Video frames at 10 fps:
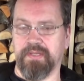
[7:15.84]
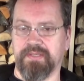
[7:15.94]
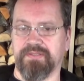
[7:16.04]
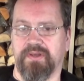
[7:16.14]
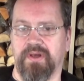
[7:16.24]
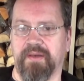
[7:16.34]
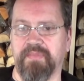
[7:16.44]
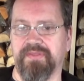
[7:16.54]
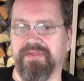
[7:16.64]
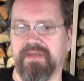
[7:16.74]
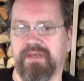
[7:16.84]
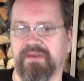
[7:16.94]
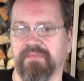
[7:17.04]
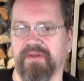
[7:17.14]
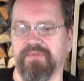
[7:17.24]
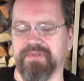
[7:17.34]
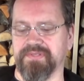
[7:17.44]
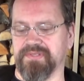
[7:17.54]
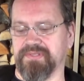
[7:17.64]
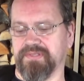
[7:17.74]
So I've been thinking about
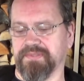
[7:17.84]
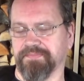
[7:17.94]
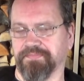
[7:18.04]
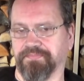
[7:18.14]
this.